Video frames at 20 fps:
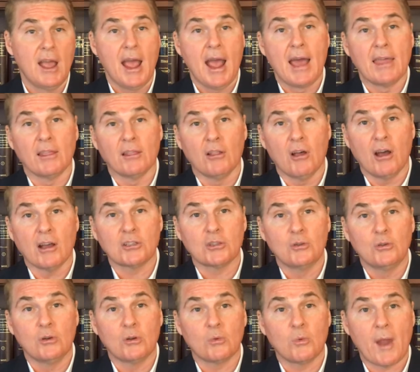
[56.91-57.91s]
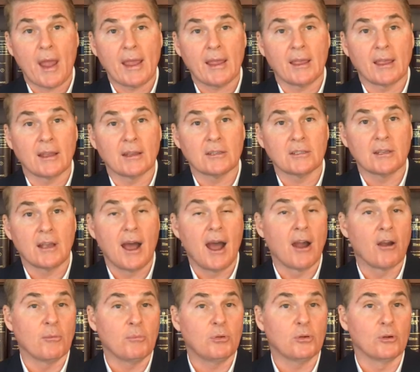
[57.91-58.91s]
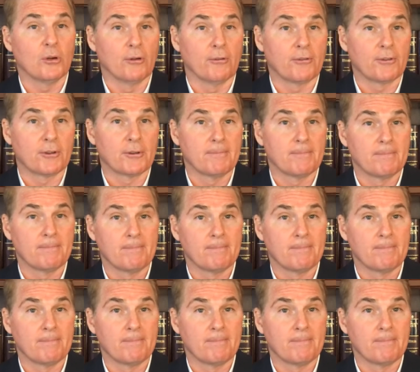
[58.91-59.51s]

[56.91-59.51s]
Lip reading: and law school rankings are improved.